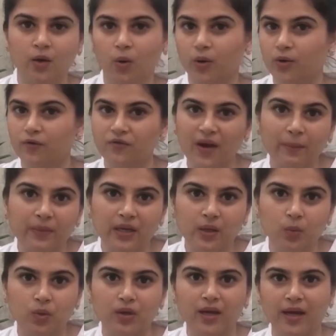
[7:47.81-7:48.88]
or your
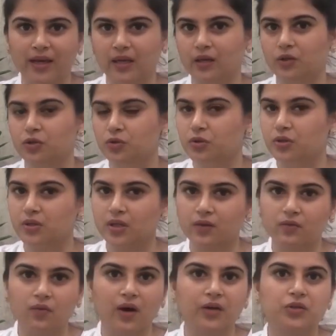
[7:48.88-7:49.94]
family would like it. You can
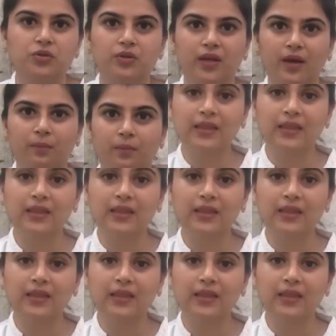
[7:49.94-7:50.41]
give one to them.